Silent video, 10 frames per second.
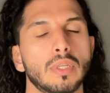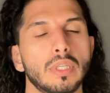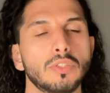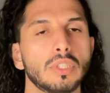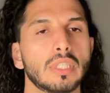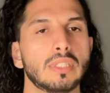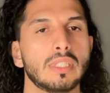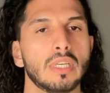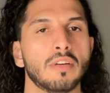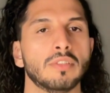
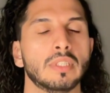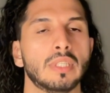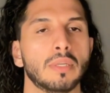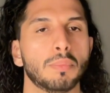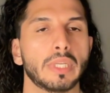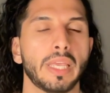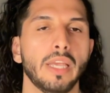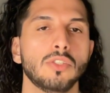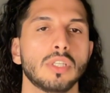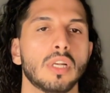intricacy of it, the
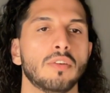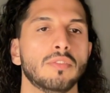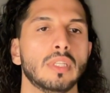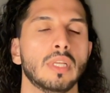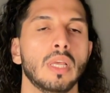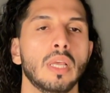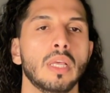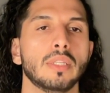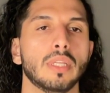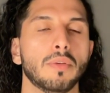implication of it,
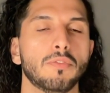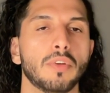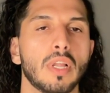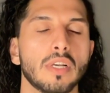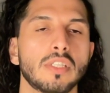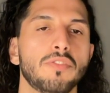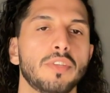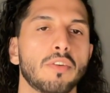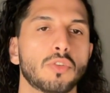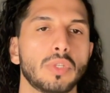the philosophy
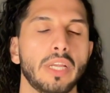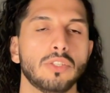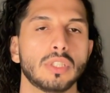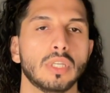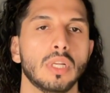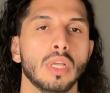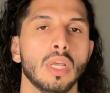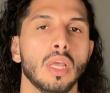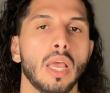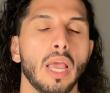of creation,
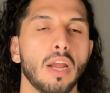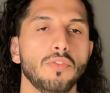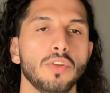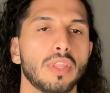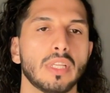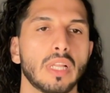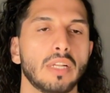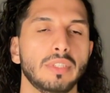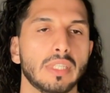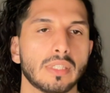everything that
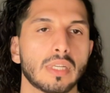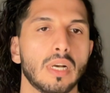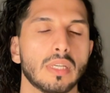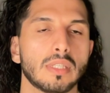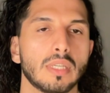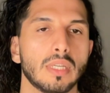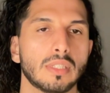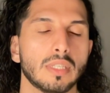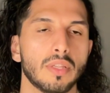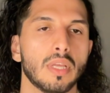we discussed,
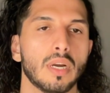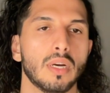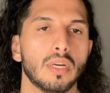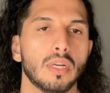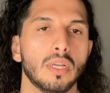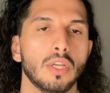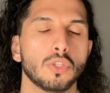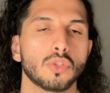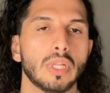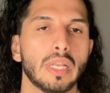it's in there.
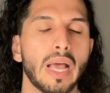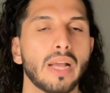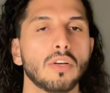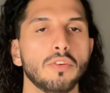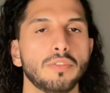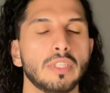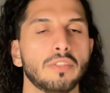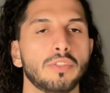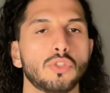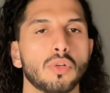So the lack of
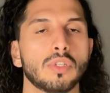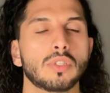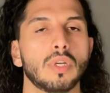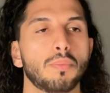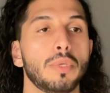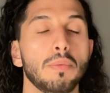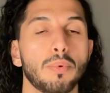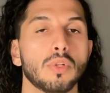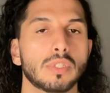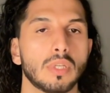individuals or
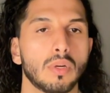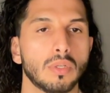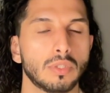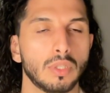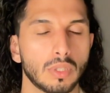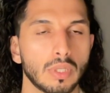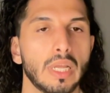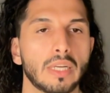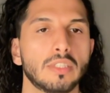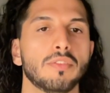people's or
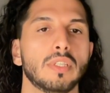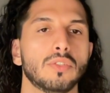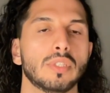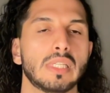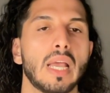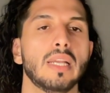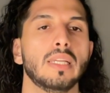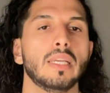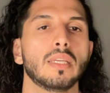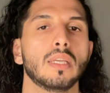collective
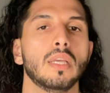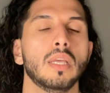understanding,